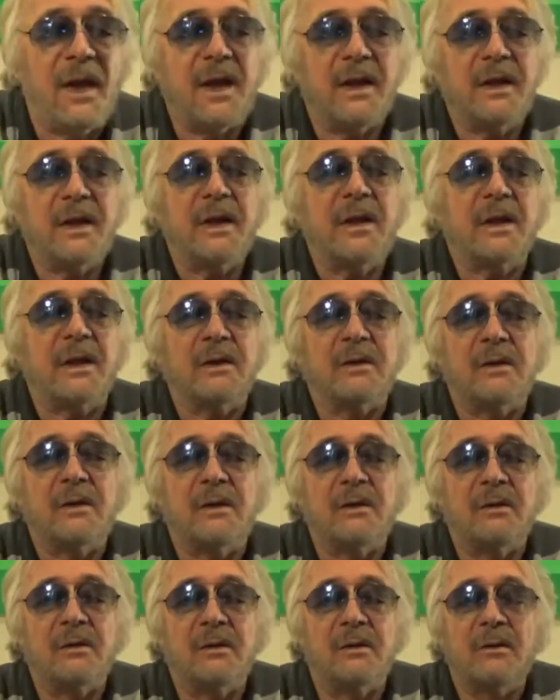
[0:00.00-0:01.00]
And then,
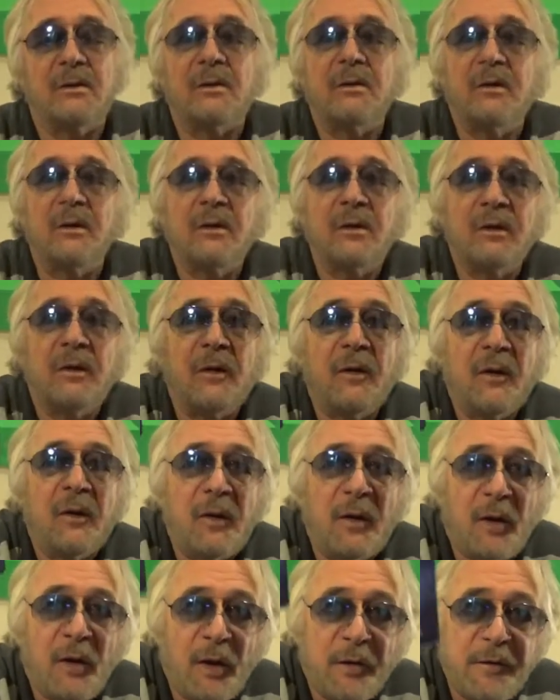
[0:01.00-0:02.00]

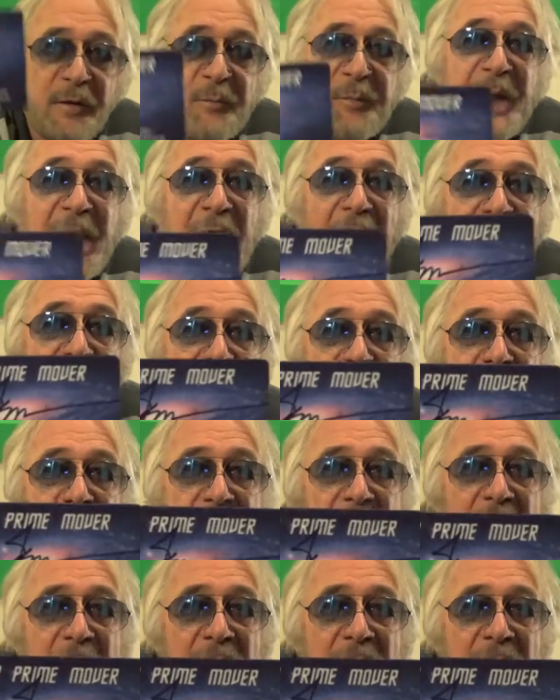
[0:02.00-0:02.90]
on the back,